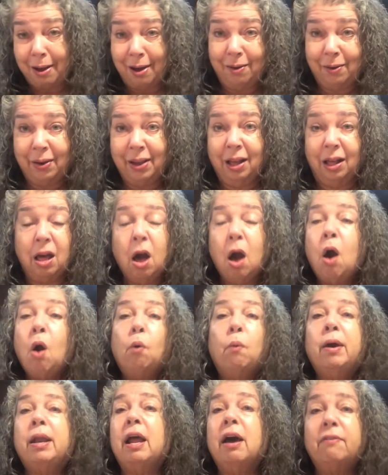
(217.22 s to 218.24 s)
oil,
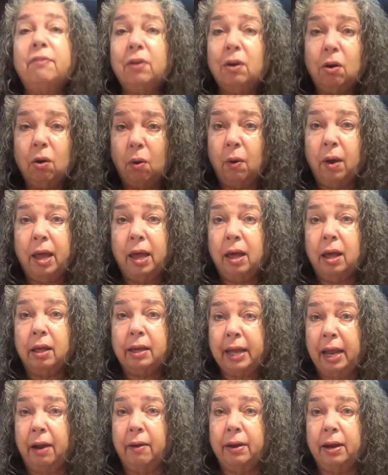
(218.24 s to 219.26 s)
whatever oil,
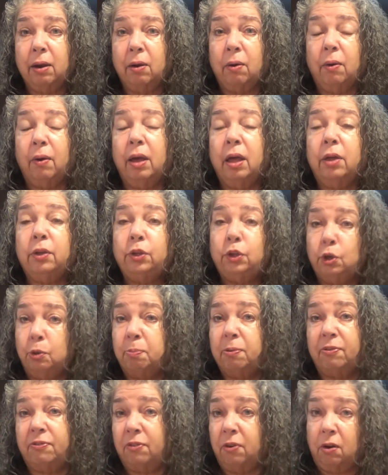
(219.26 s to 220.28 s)
carrier oil you
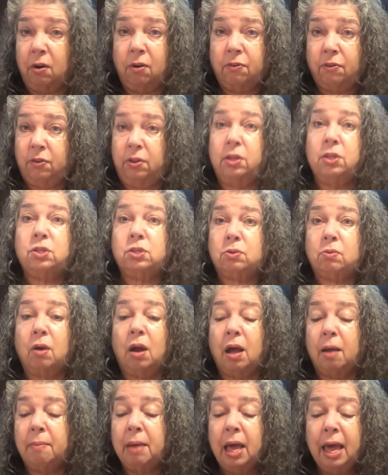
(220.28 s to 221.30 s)
prefer for the
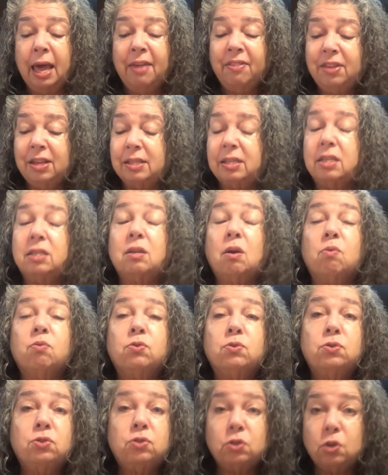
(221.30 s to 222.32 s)
scrub. This is a
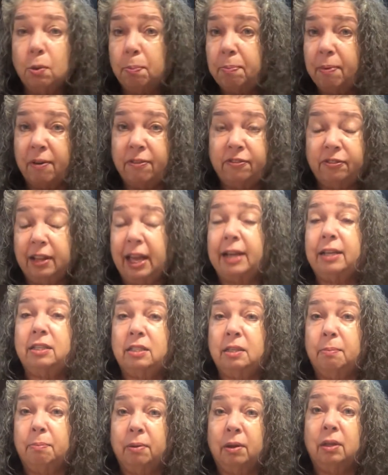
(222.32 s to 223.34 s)
super
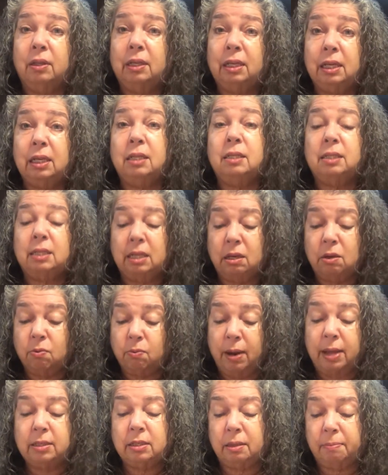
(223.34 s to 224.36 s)
flexible, easy
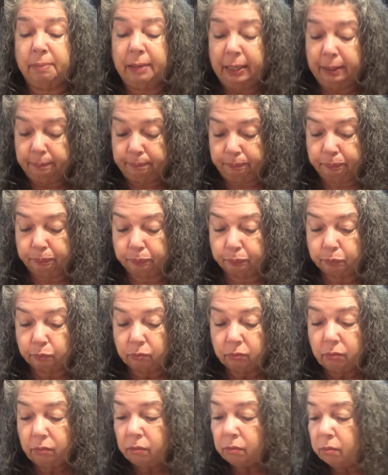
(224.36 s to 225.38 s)
recipe.
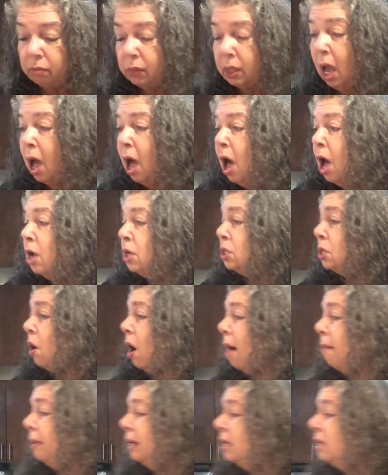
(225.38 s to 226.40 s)
So
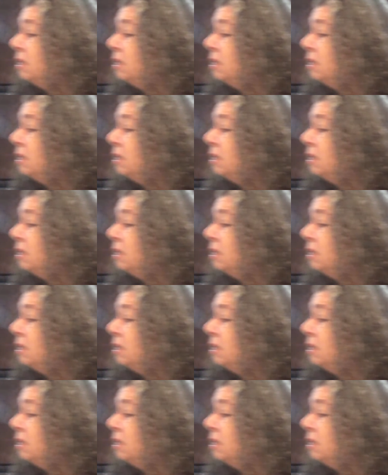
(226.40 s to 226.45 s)
I'm going